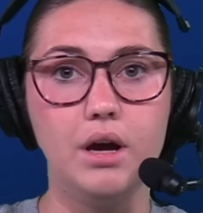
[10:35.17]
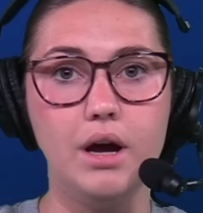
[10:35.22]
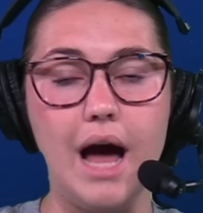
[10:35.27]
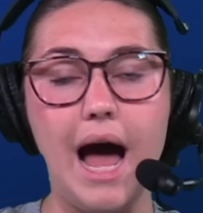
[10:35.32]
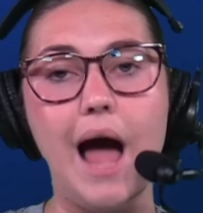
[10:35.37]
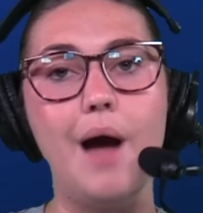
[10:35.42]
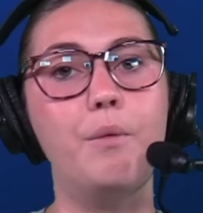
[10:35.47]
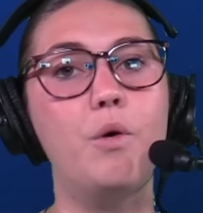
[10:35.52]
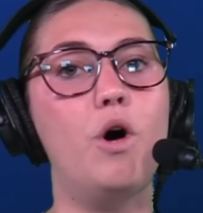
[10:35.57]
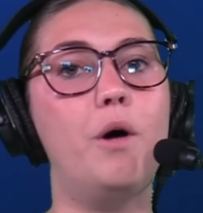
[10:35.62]

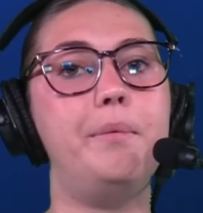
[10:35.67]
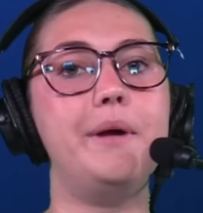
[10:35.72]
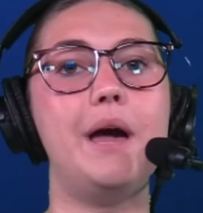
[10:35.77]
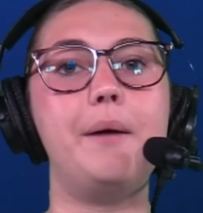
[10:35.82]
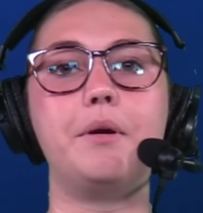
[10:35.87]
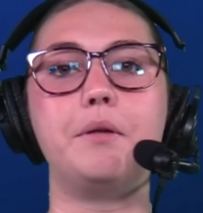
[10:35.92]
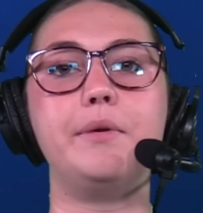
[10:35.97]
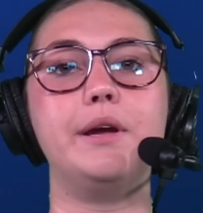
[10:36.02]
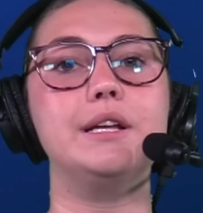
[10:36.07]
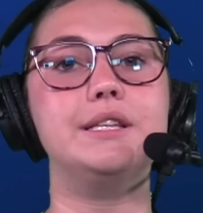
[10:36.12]
I will be
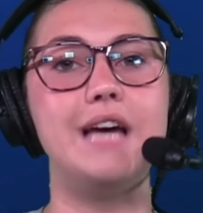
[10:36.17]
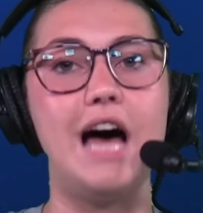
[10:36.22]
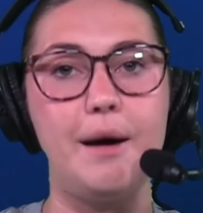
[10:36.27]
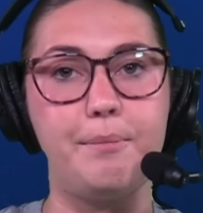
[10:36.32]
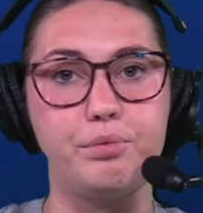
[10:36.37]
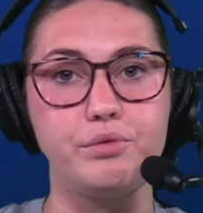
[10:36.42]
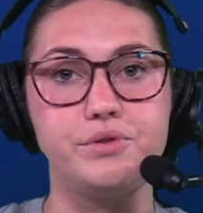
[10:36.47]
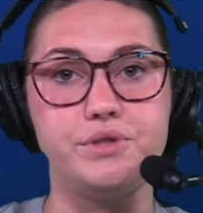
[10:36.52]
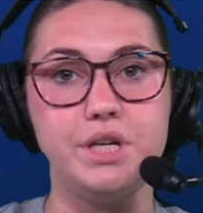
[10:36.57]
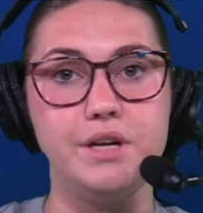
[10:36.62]
able to be a
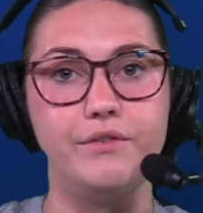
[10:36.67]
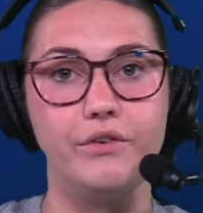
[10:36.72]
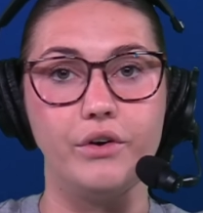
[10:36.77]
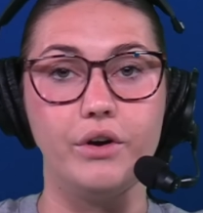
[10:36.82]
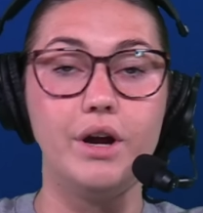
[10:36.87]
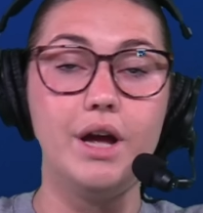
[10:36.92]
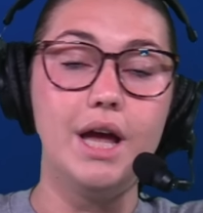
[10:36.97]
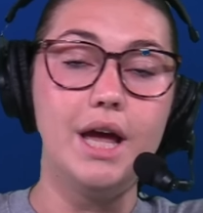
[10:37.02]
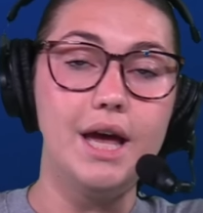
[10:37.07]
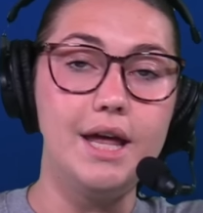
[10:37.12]
top receiver,
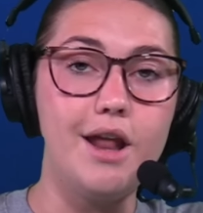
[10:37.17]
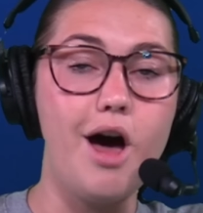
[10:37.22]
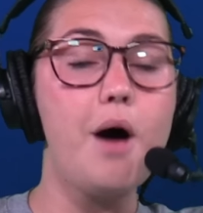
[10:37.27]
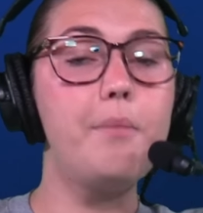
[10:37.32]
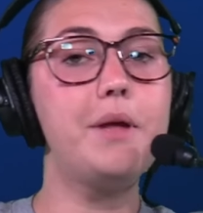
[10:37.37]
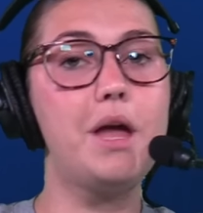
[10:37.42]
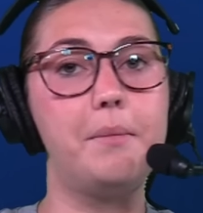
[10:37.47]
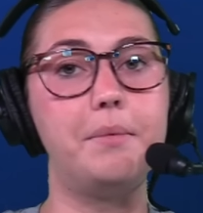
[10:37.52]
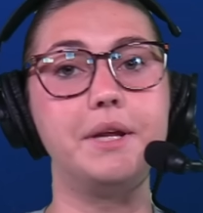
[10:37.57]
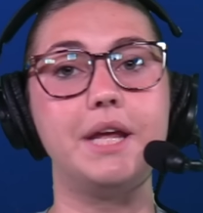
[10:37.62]
and I'll
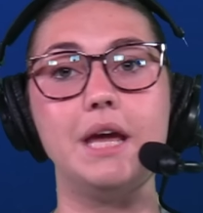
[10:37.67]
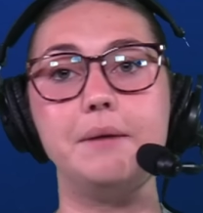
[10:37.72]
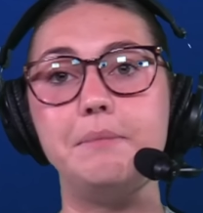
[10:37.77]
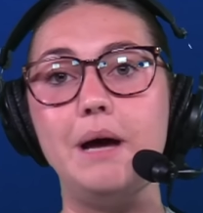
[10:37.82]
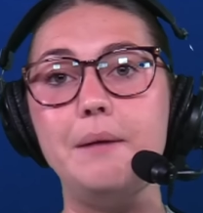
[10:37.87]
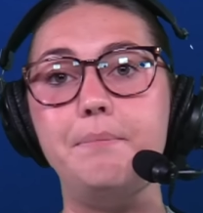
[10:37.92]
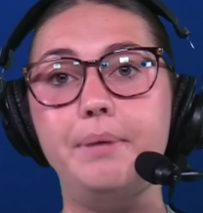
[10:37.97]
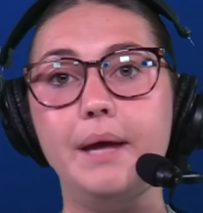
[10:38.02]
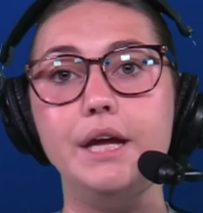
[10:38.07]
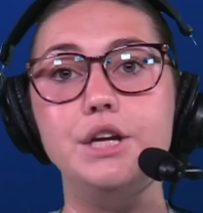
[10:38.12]
be able to get
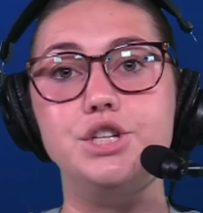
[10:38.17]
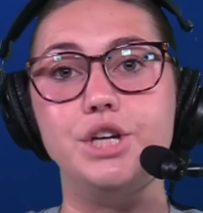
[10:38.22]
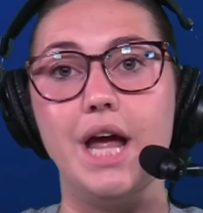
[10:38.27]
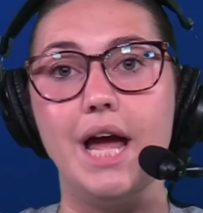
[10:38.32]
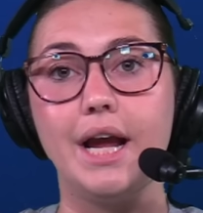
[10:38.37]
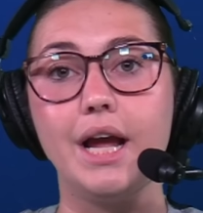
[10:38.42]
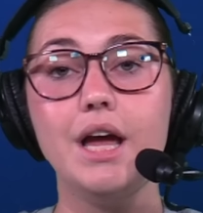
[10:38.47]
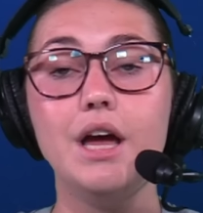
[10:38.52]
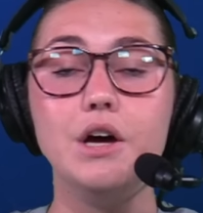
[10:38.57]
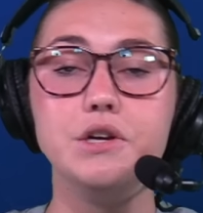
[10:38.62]
my
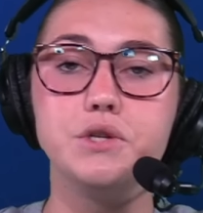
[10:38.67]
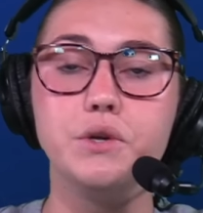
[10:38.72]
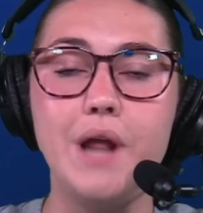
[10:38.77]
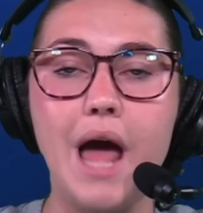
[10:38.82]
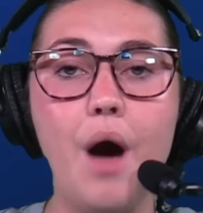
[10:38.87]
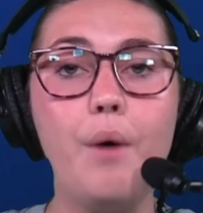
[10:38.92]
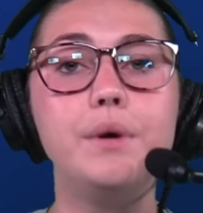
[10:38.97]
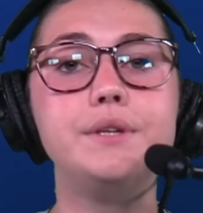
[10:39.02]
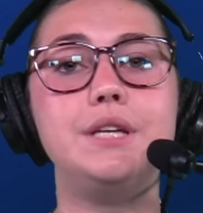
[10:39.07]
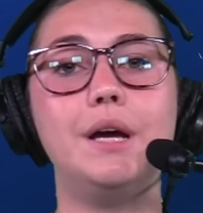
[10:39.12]
paycheck. So
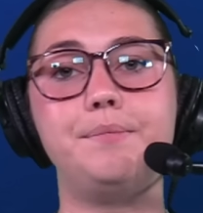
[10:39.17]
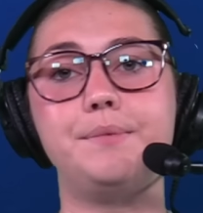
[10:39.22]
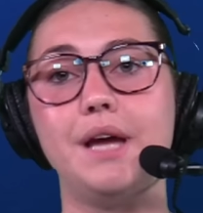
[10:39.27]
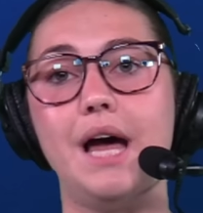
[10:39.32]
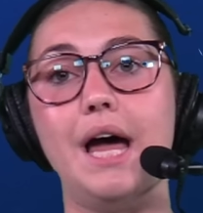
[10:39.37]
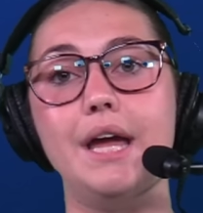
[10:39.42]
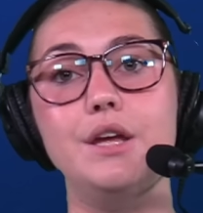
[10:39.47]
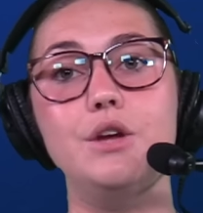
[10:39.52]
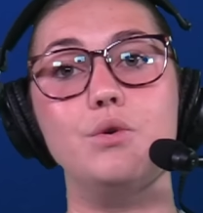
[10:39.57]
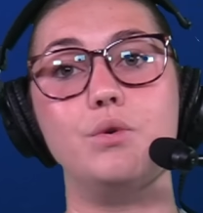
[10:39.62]
now it's up to
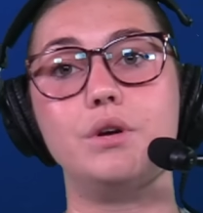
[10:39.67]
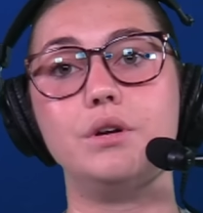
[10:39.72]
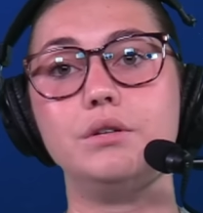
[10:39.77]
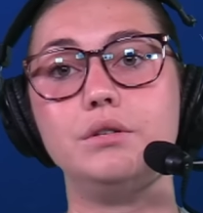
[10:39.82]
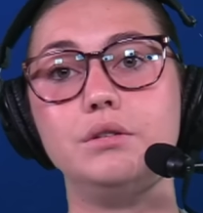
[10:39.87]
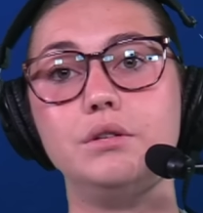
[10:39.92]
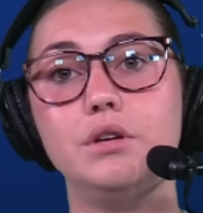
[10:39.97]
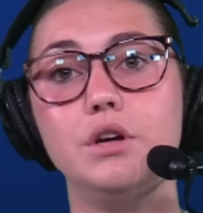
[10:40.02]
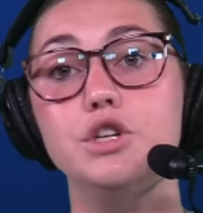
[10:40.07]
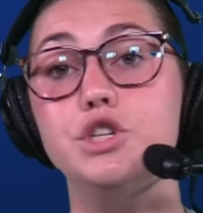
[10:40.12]
Aiyuk.
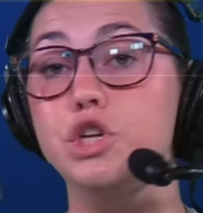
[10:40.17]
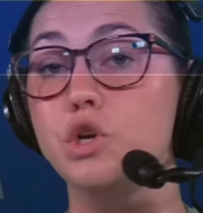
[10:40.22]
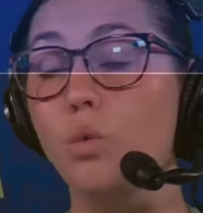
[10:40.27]
Do